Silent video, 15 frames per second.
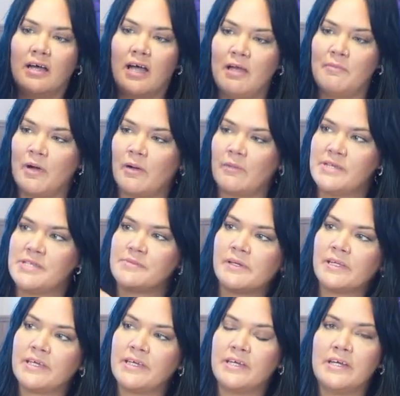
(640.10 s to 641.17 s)
I'm always
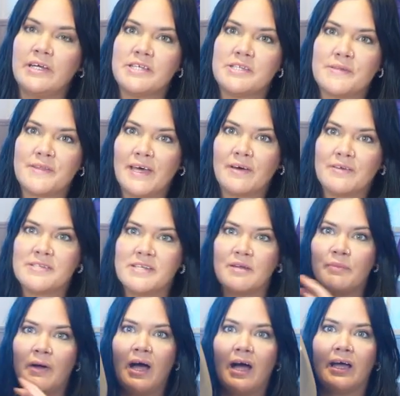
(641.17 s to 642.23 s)
really curious with
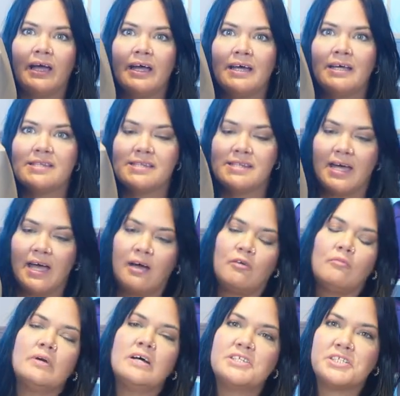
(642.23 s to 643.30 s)
outside pockets how
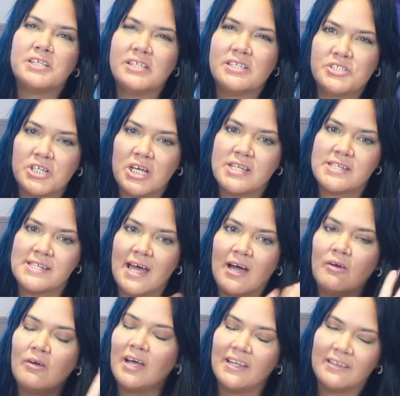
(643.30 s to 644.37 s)
much it juts
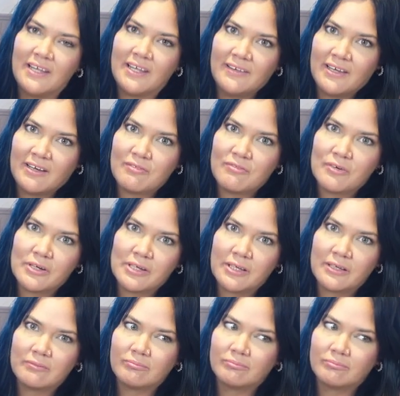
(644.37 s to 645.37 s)
out and then therefore